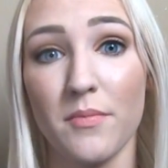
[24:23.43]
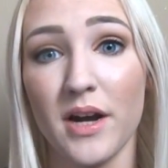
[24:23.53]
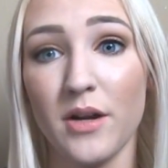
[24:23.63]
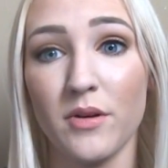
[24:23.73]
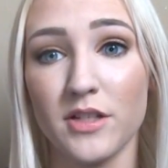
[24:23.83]
&
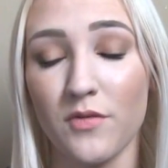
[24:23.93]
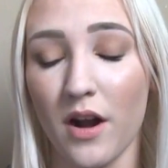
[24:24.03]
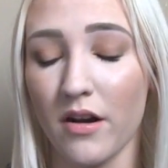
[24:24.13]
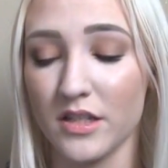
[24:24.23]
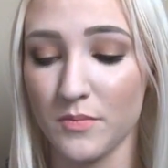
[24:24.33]
Body Works
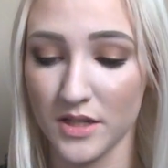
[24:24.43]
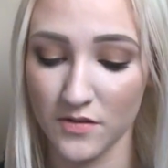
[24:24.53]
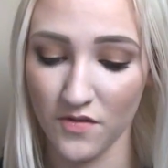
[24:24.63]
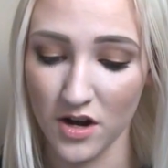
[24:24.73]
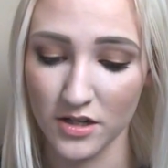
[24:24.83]
fragrance mist
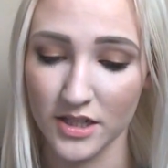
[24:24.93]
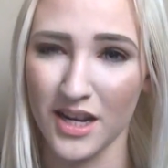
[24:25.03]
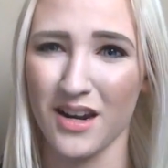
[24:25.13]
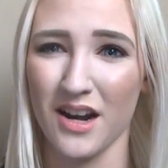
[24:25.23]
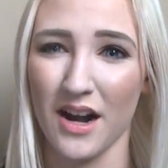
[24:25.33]
first and
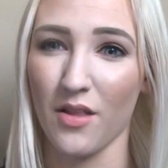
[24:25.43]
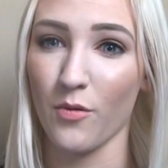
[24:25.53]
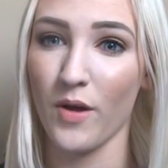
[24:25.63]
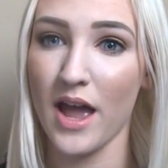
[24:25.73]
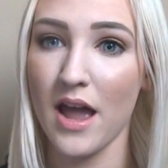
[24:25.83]
get it out of the
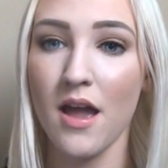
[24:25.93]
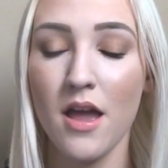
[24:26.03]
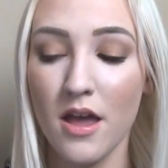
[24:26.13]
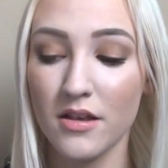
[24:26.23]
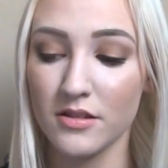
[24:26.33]
way.
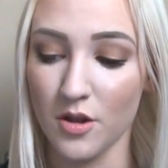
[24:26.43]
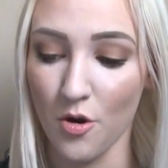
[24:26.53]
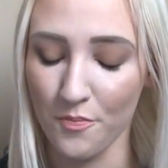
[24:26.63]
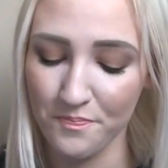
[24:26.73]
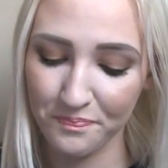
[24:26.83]
So